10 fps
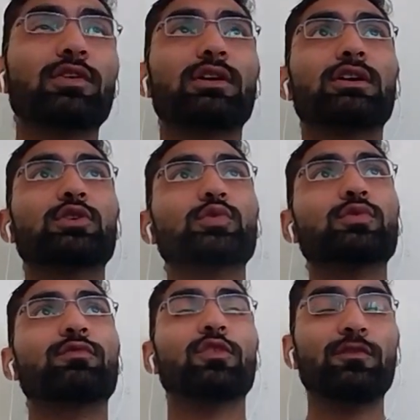
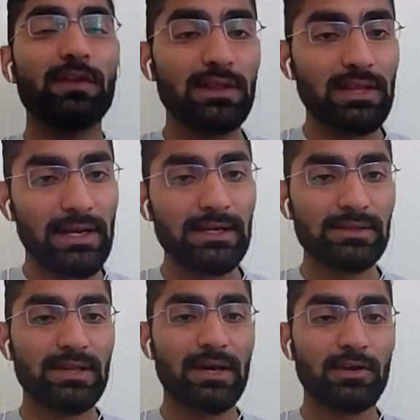to fulfill that
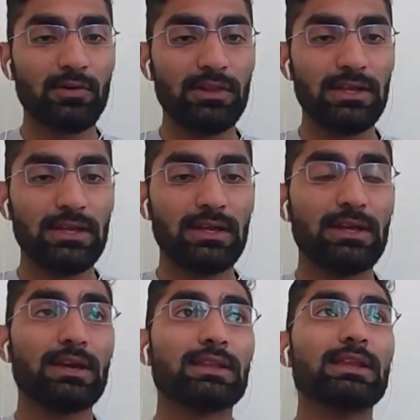desire only,
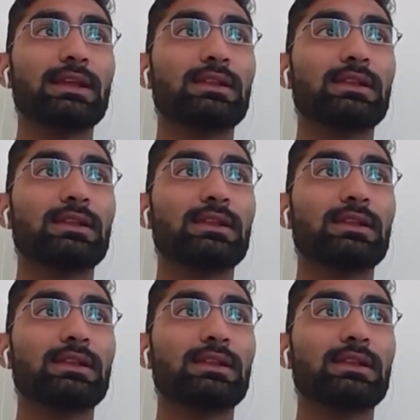then